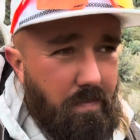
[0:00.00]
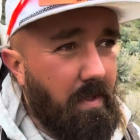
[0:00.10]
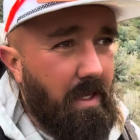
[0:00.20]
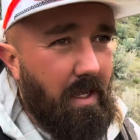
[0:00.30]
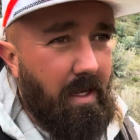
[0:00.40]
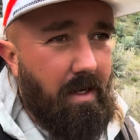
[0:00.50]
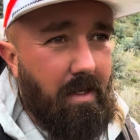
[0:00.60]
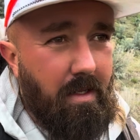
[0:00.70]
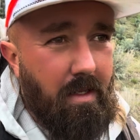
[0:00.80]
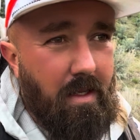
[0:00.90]
and
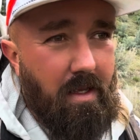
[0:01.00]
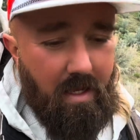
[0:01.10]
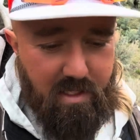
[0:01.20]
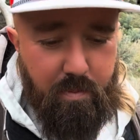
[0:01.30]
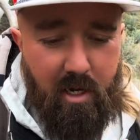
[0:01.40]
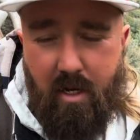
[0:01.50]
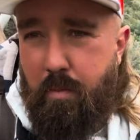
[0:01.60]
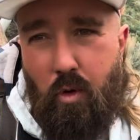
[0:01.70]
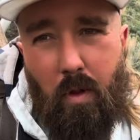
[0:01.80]
it's a pretty good bull.